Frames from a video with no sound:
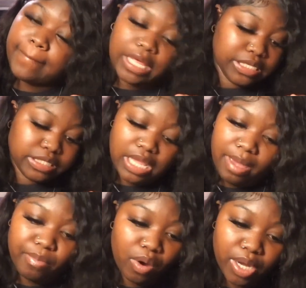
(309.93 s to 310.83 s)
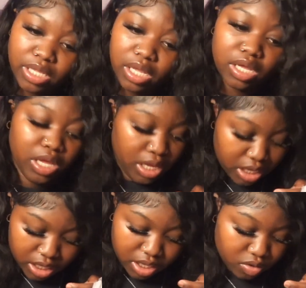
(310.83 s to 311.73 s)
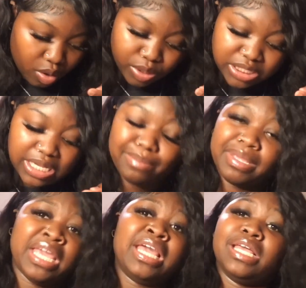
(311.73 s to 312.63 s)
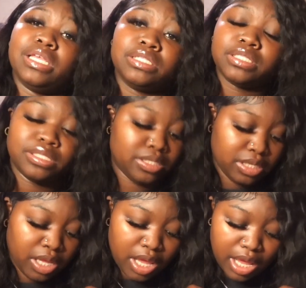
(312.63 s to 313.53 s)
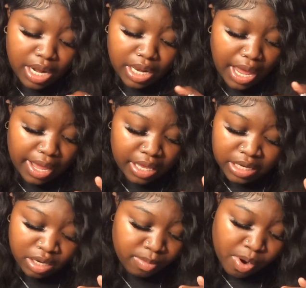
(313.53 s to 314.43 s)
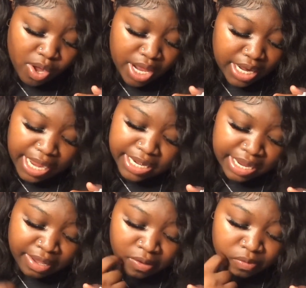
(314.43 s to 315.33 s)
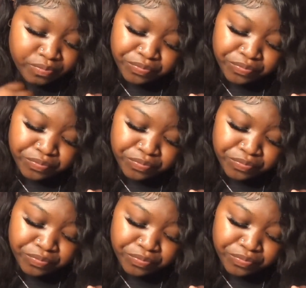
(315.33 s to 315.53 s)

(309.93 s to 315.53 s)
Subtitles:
Cause that boy like that, he don't know what sleep is. Like, little boy, lay down.